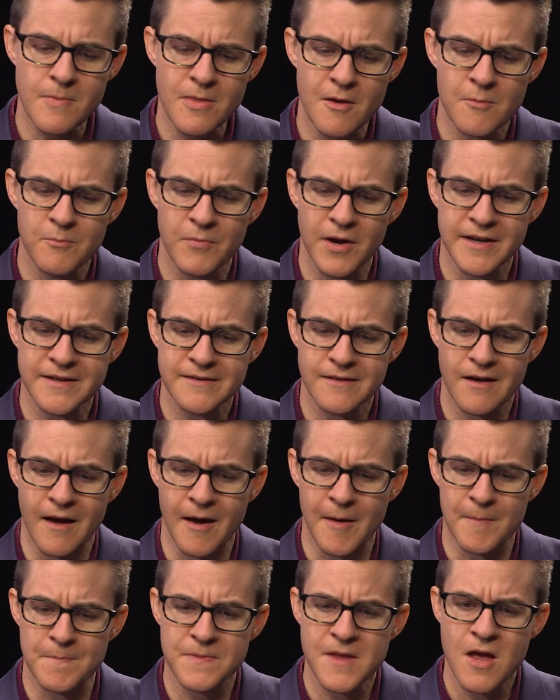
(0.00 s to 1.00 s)
But
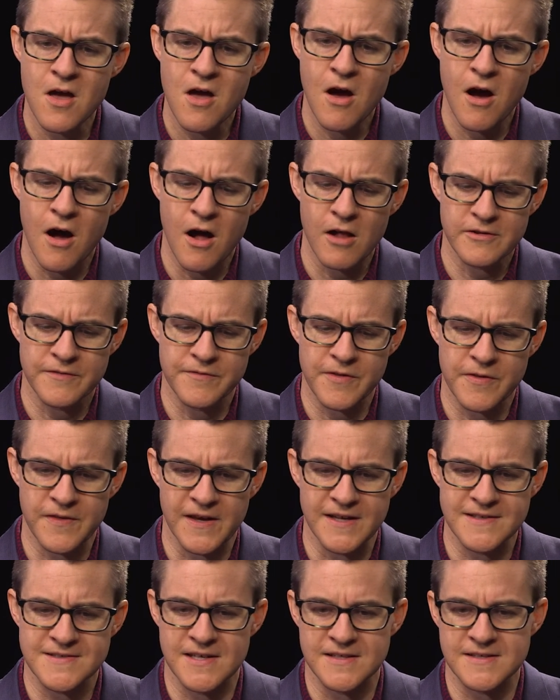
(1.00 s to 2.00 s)
all of the
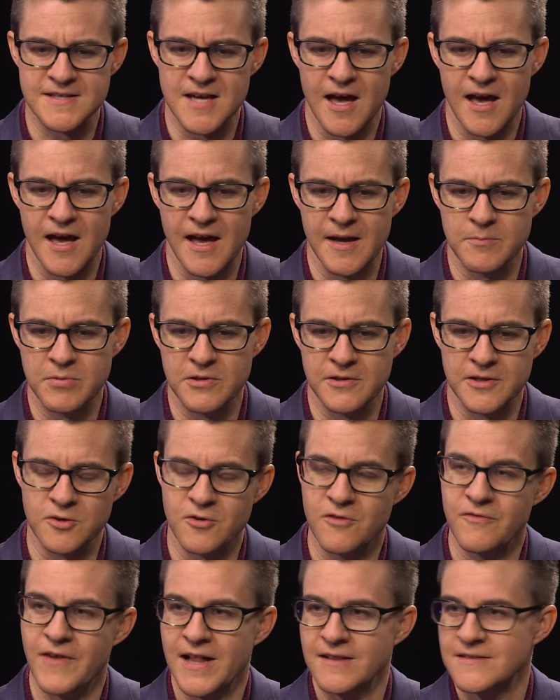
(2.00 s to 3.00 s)
things that tie
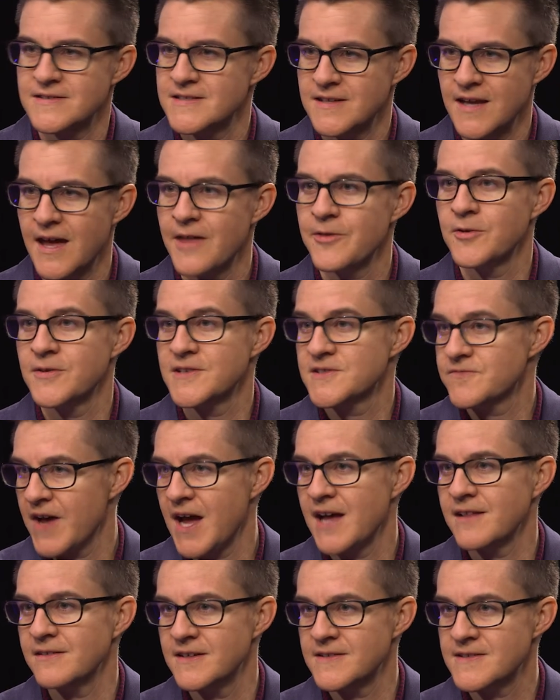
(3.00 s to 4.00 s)
political violence together is
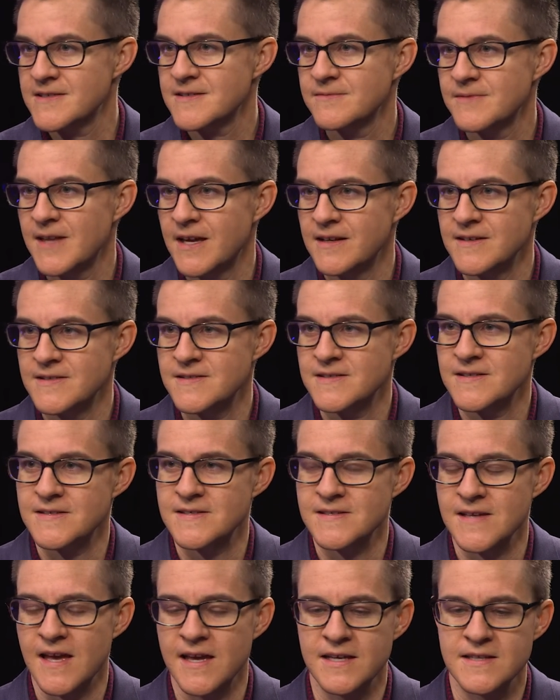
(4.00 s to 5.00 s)
violence. That is to
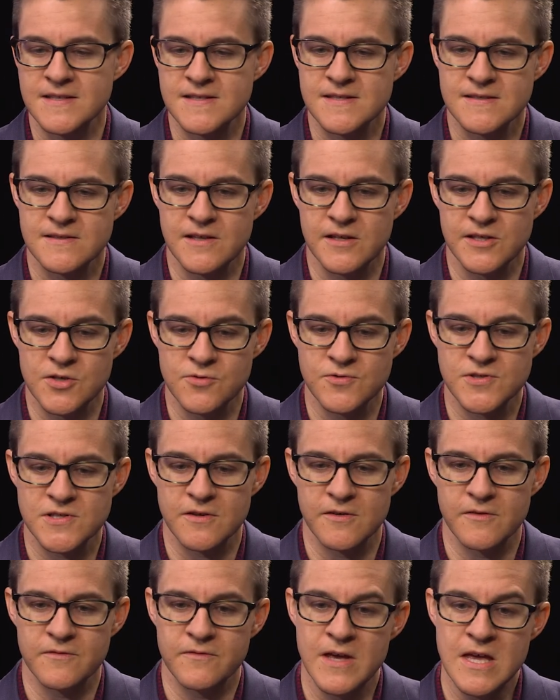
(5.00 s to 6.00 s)
say, it's the use
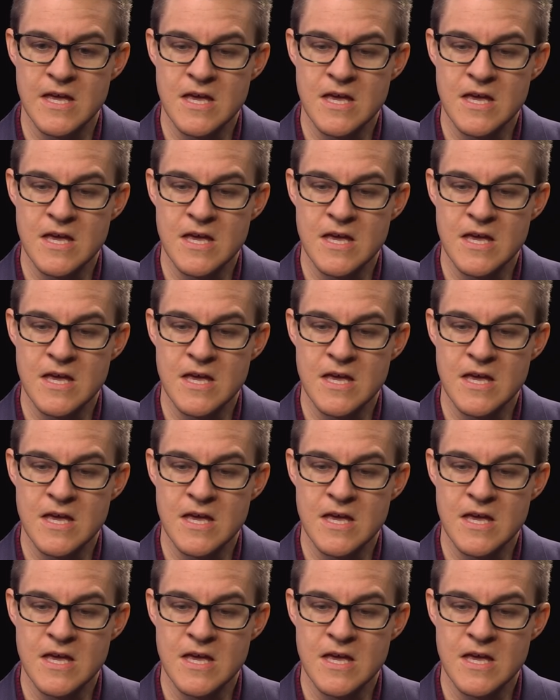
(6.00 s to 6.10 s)
of